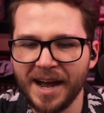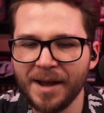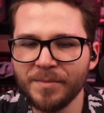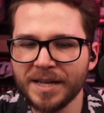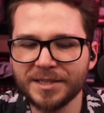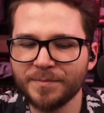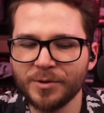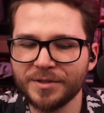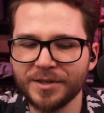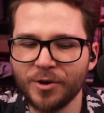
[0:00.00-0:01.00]
I'm not
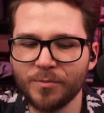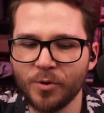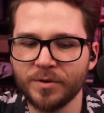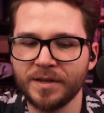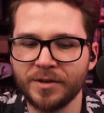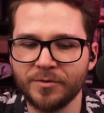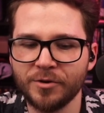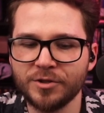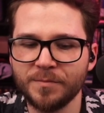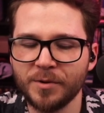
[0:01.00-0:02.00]
supposed to know more than you.
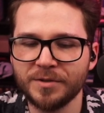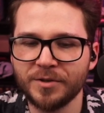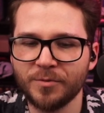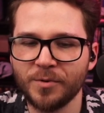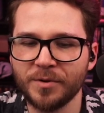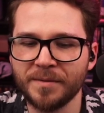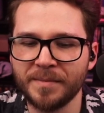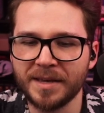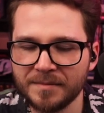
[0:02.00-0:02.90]
You're supposed to know more than me.